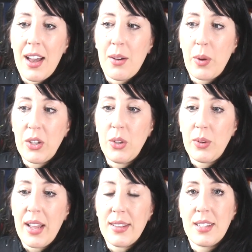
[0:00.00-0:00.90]
when you
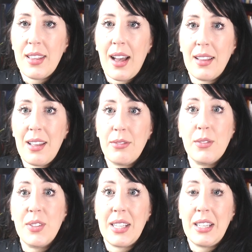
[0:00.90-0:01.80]
get to that level
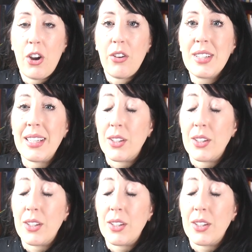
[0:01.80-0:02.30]
of seniority,